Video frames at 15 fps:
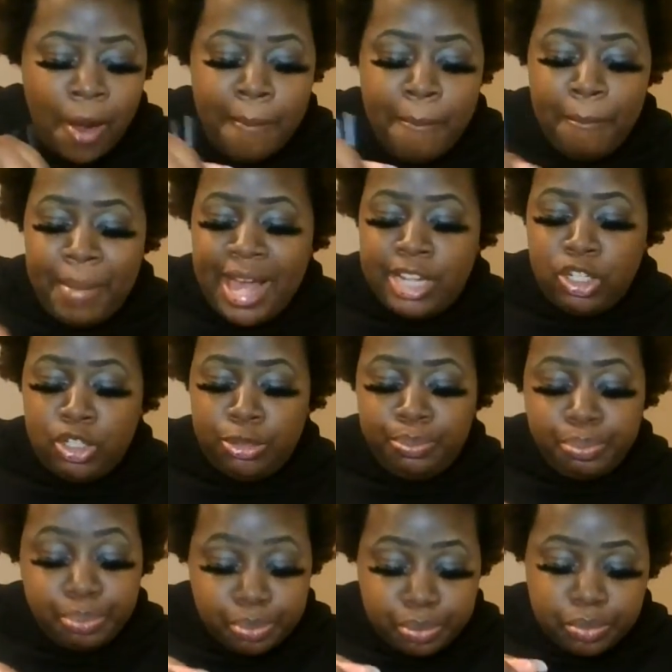Imagine,
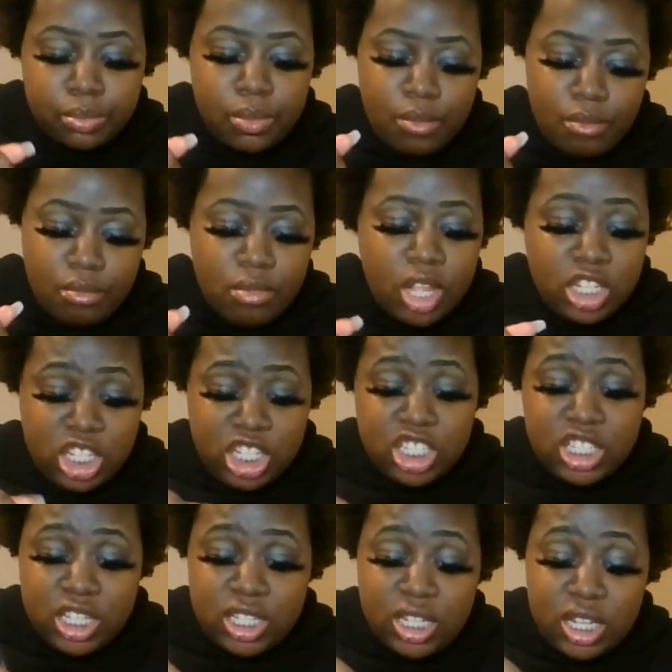she's
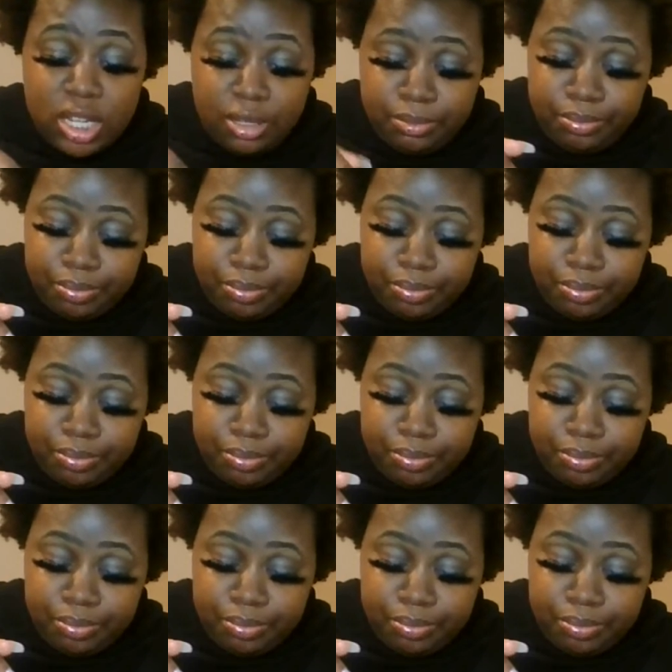16.